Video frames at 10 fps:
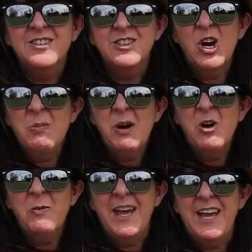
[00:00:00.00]
So No
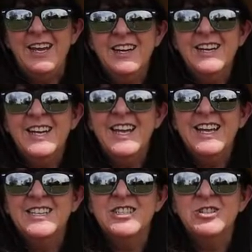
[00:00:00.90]
Mow May
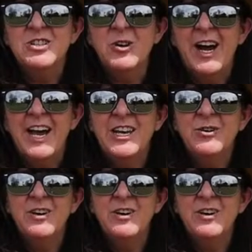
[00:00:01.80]
is to try